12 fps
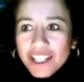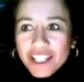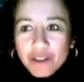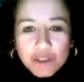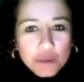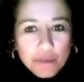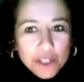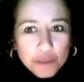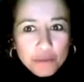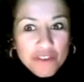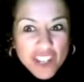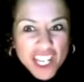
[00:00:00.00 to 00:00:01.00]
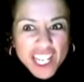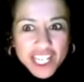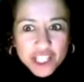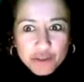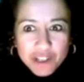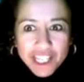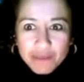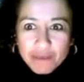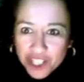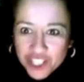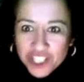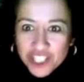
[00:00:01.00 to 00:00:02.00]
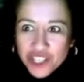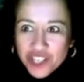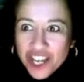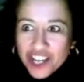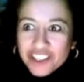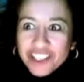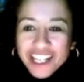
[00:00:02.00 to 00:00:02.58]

That was the Bishop of Leeds ringing me, just so you know.